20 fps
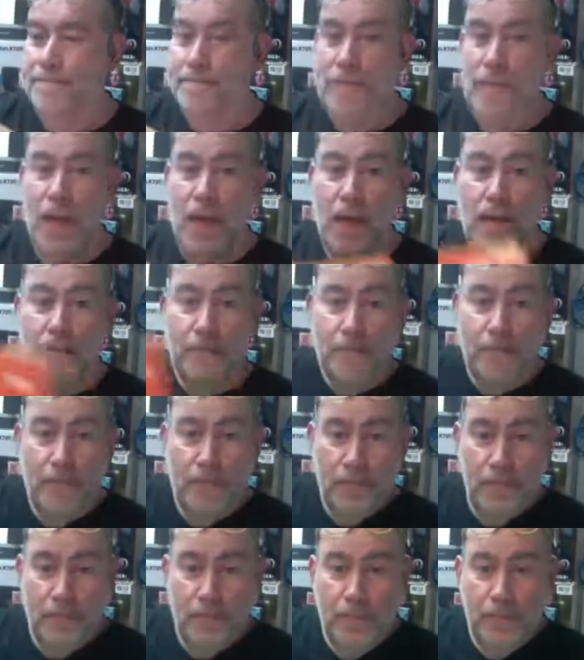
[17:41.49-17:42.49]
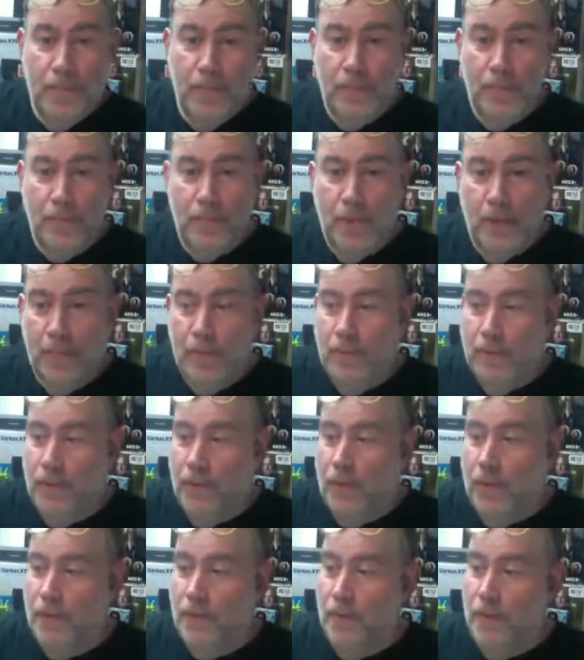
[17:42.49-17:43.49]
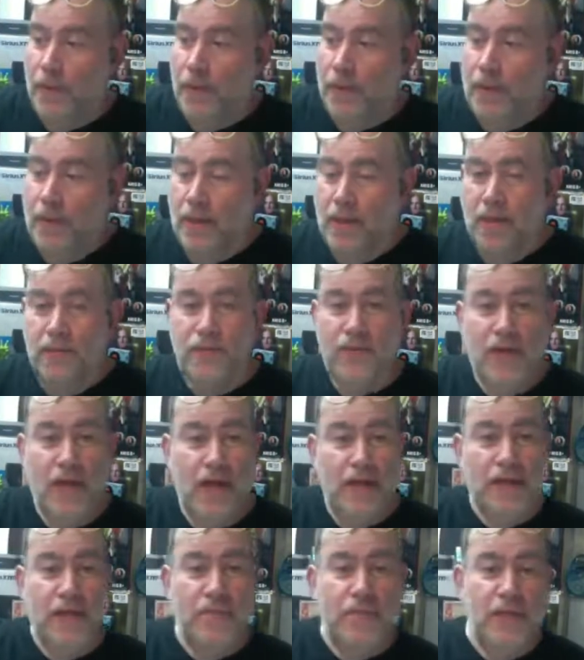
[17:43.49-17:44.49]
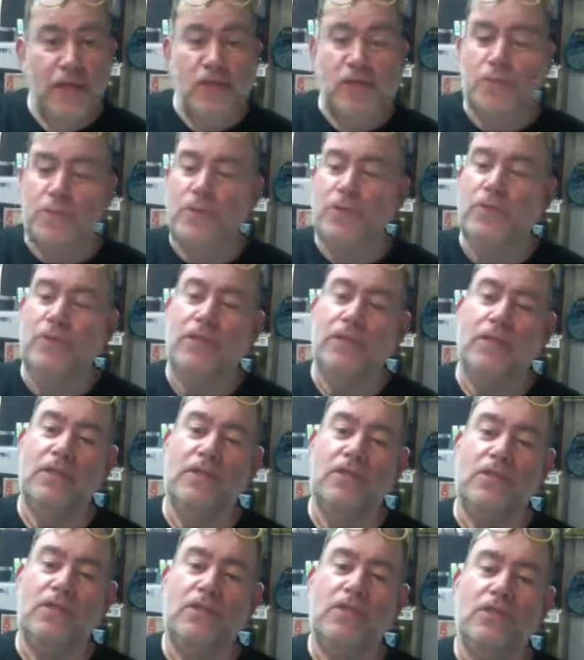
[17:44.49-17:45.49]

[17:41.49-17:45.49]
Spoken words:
Bum, bum, bum. If you like the beach music, this